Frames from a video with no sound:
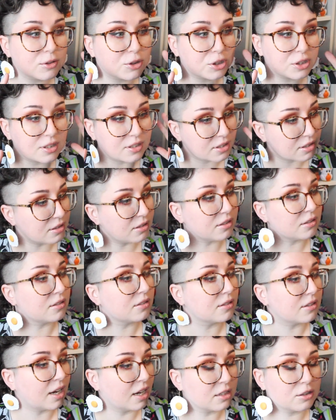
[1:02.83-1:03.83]
she's a
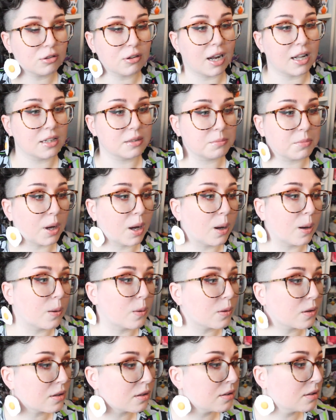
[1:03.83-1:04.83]
little Edgar Allan
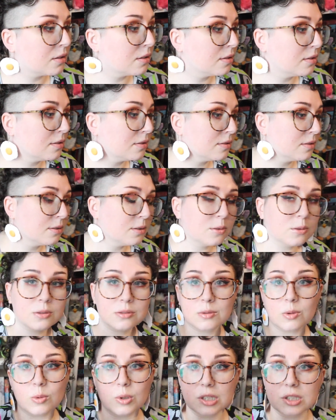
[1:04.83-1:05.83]
Poe,
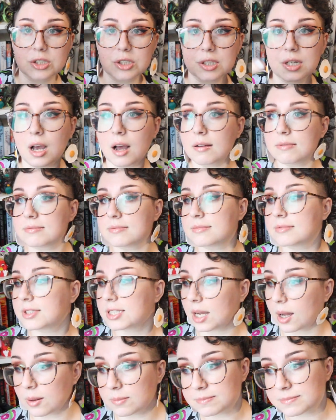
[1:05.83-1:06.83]
wouldn't you know.
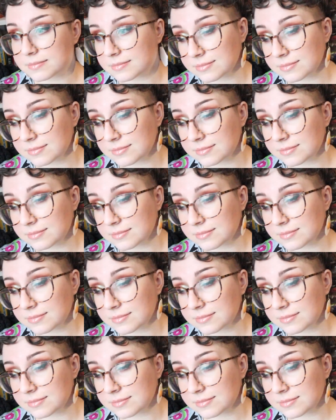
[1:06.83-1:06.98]
So